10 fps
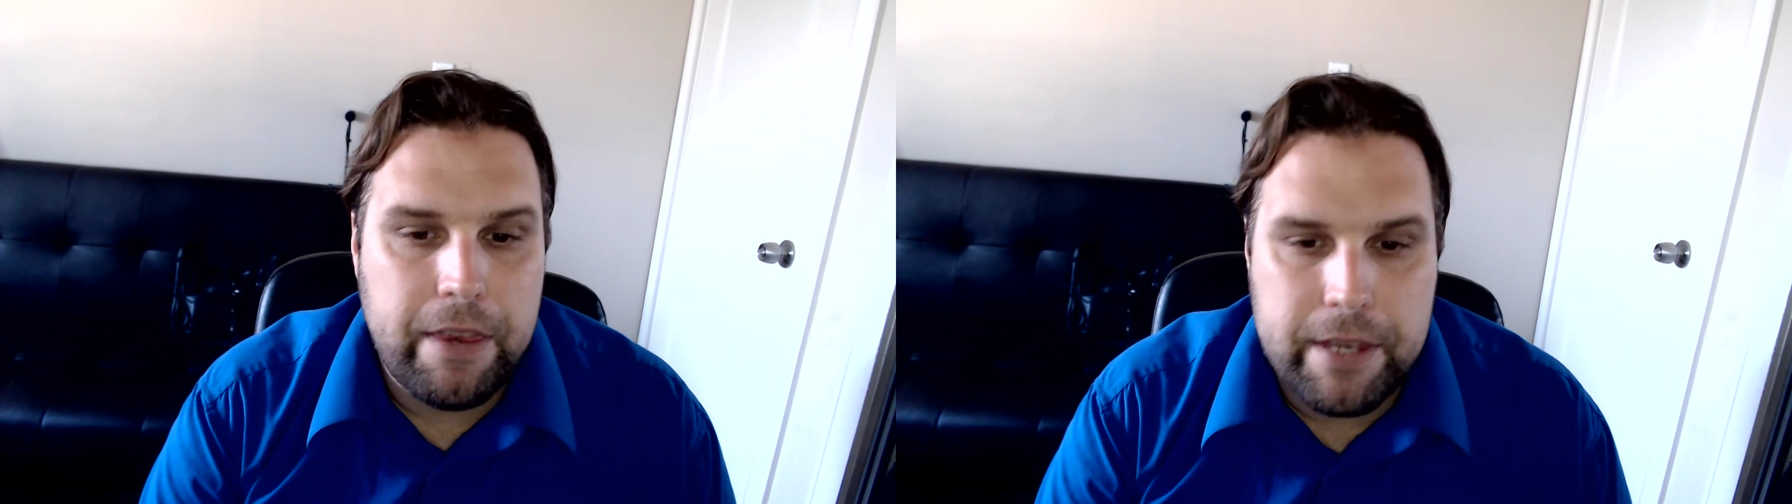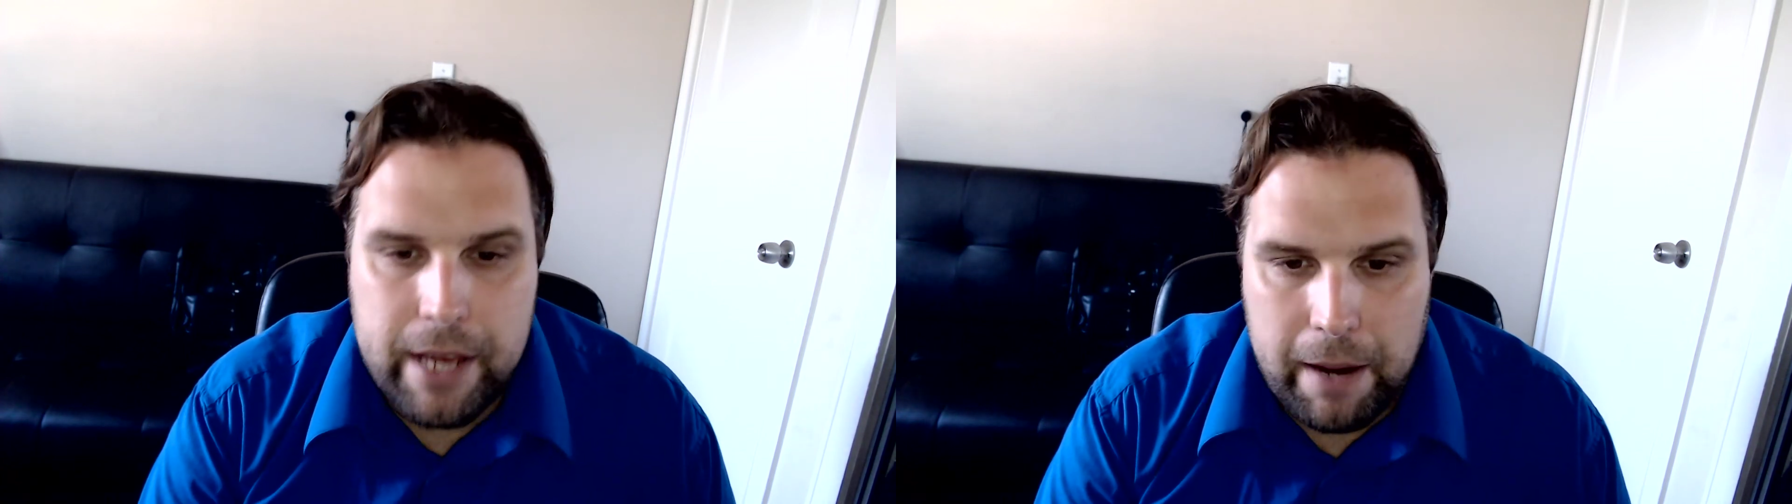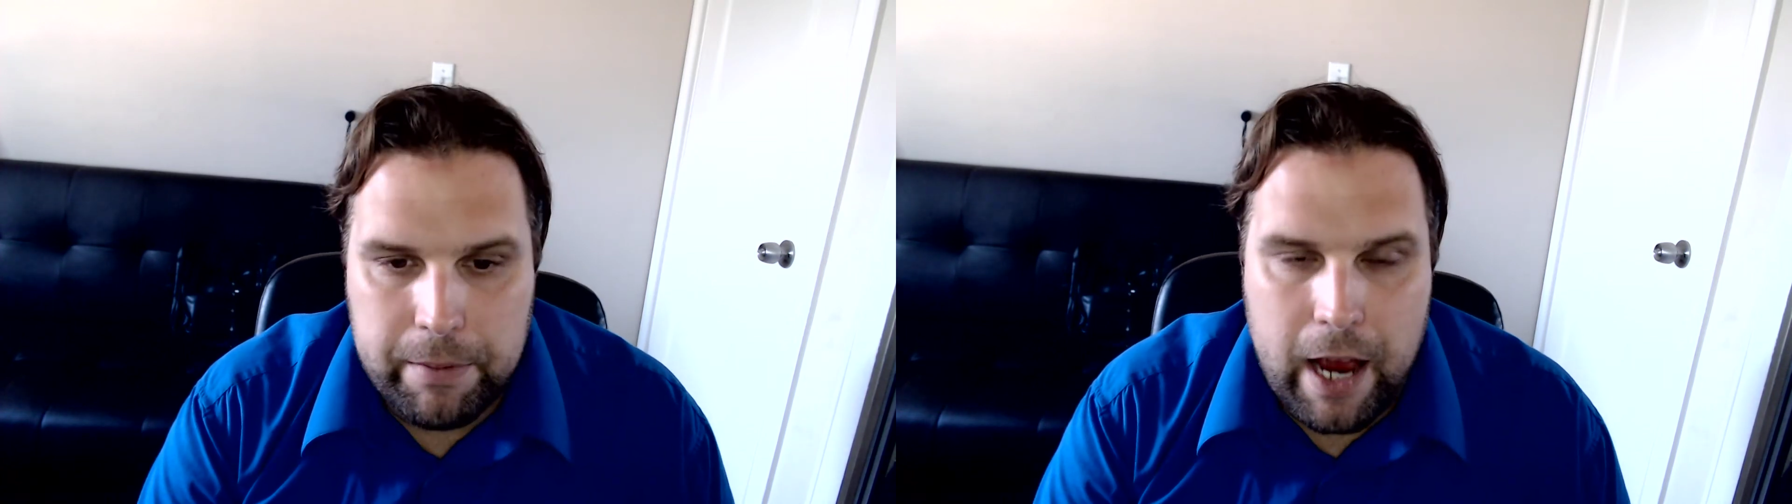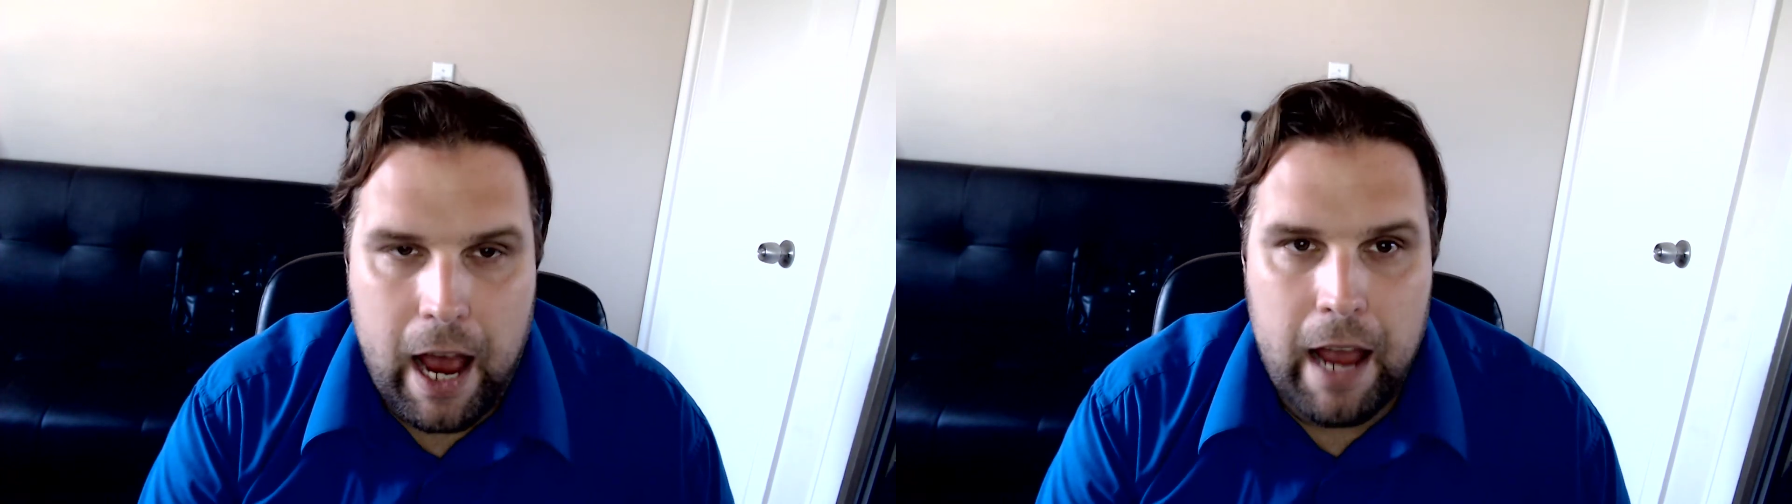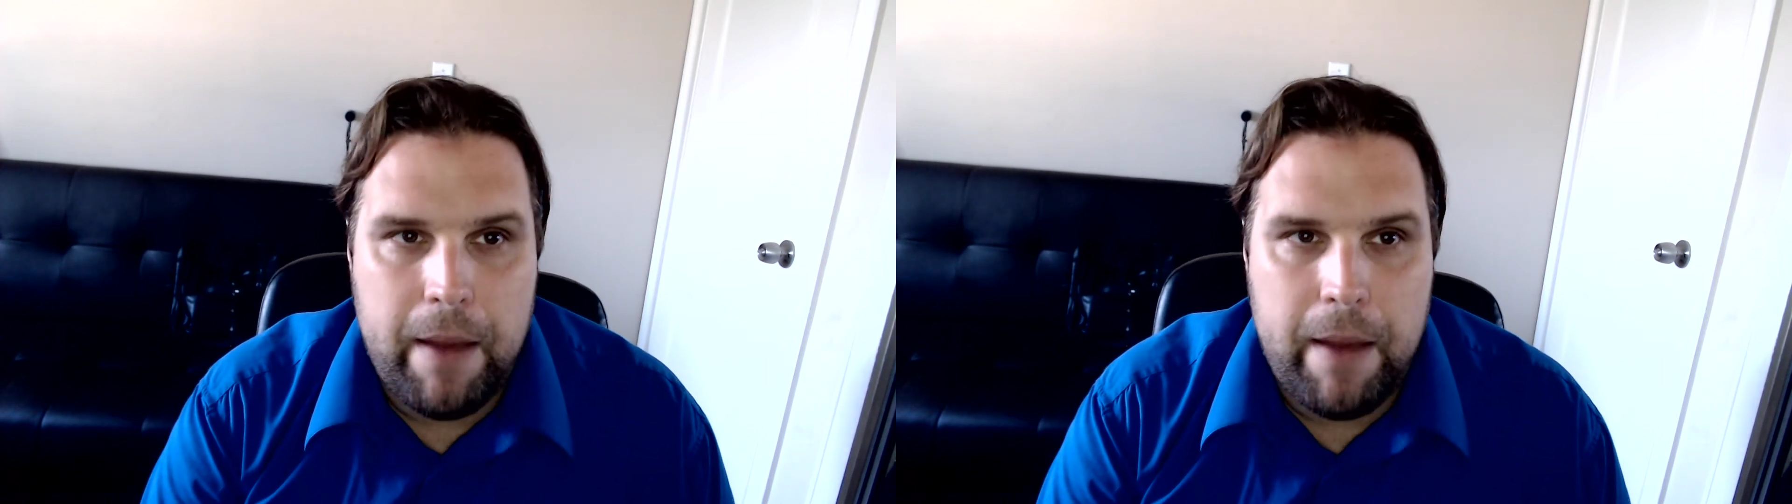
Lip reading: the same time